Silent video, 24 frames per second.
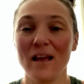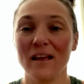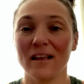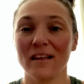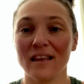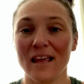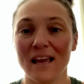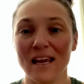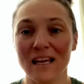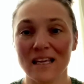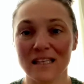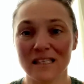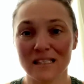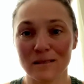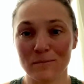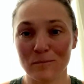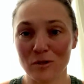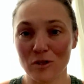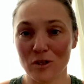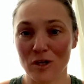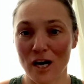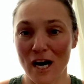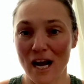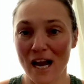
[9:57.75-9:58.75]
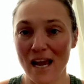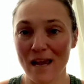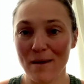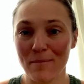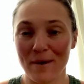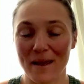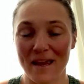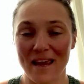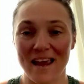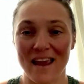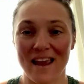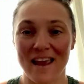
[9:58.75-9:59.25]
like and subscribe,
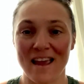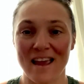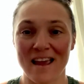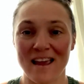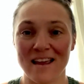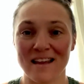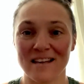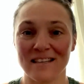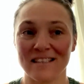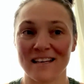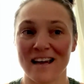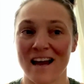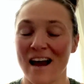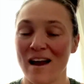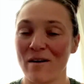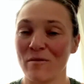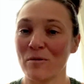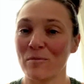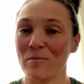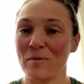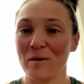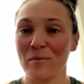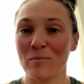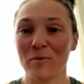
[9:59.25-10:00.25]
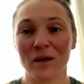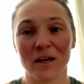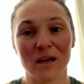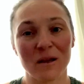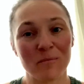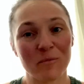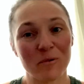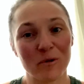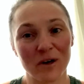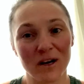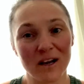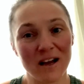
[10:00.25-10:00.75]
and I will be bringing
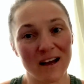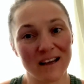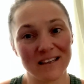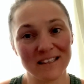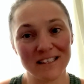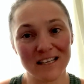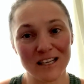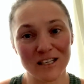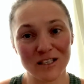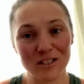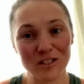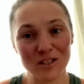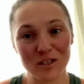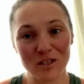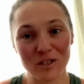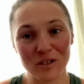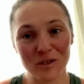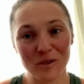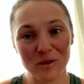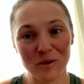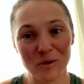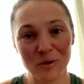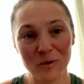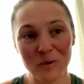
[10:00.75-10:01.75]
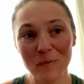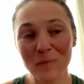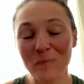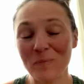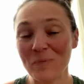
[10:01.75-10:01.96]
more content to you